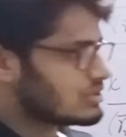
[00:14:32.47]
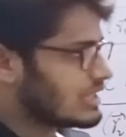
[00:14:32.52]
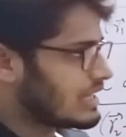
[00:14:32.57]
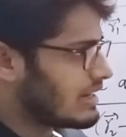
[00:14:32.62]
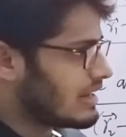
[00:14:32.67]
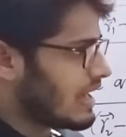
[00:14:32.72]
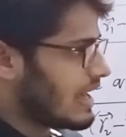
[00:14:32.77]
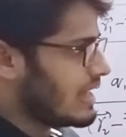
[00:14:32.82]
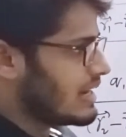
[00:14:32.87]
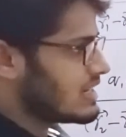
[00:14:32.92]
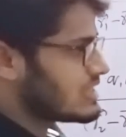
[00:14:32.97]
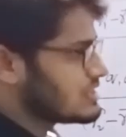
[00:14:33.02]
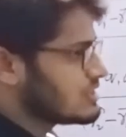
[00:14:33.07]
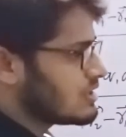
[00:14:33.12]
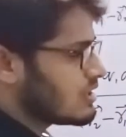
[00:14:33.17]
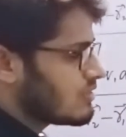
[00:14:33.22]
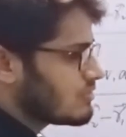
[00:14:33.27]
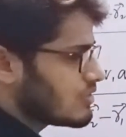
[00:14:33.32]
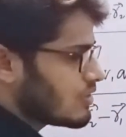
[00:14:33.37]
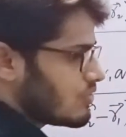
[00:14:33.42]
the direction
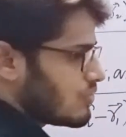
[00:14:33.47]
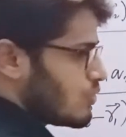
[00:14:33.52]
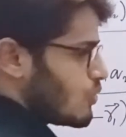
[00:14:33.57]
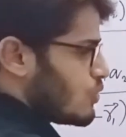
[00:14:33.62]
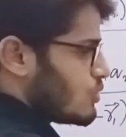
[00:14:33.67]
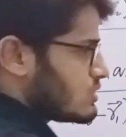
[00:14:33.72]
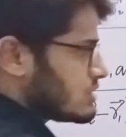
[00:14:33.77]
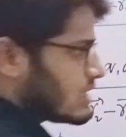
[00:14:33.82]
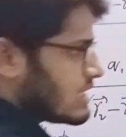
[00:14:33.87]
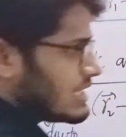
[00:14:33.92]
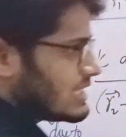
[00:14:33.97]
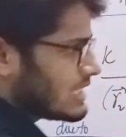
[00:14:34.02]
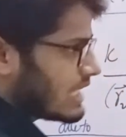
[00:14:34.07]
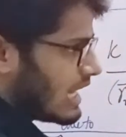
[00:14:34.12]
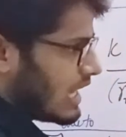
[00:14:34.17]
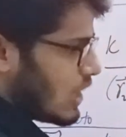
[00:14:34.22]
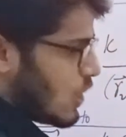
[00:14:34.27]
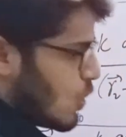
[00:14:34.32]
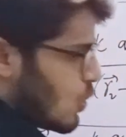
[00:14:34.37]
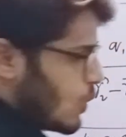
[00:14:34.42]
of the force is
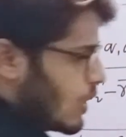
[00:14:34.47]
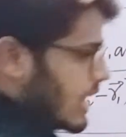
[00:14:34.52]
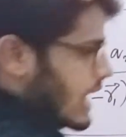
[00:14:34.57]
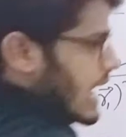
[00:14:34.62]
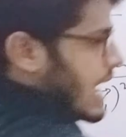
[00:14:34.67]
along